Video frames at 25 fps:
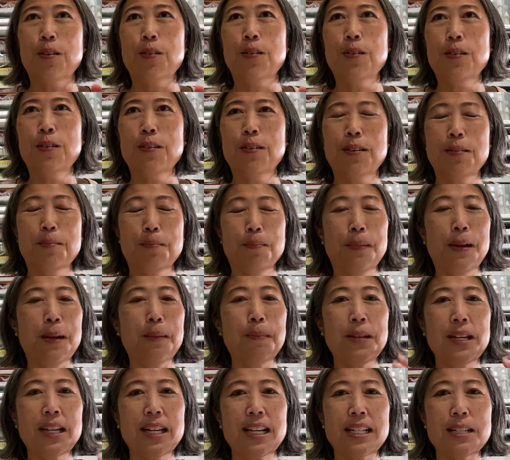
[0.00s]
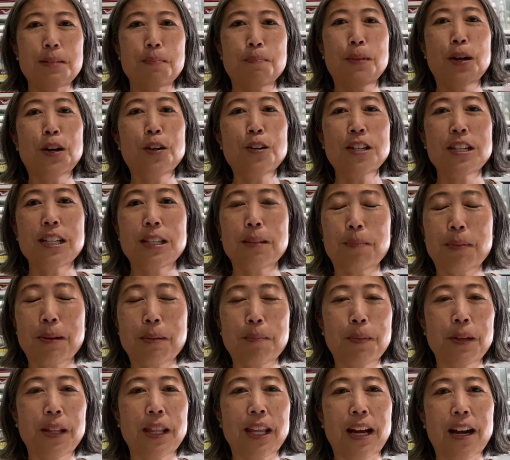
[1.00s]
you know, maybe because
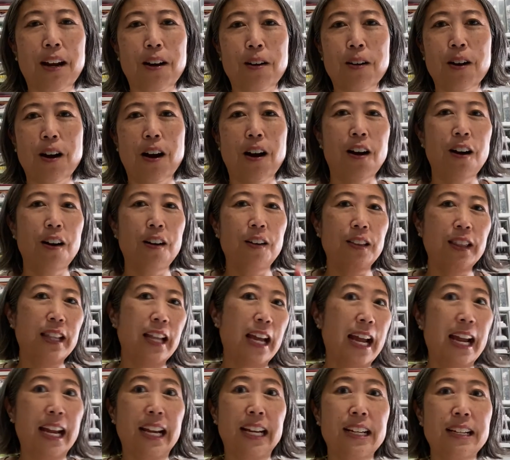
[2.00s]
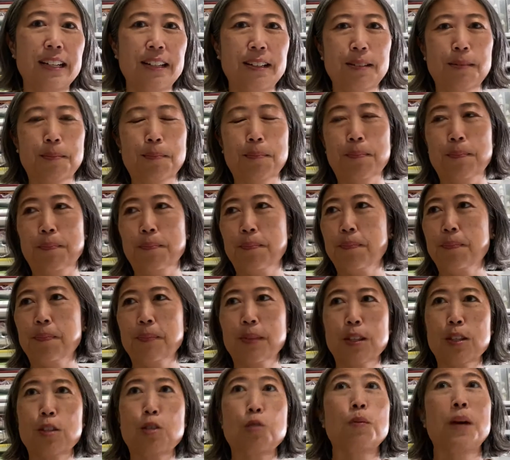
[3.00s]
most of the people there are like
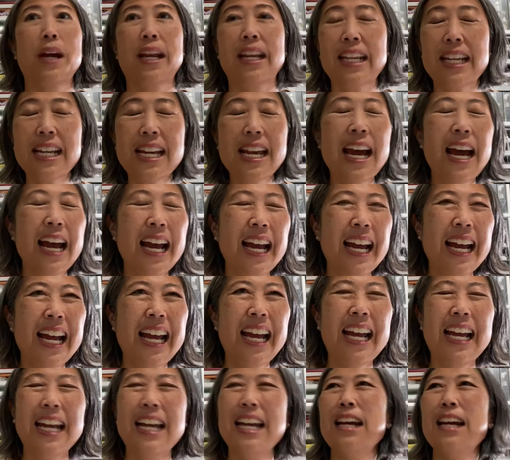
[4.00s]
20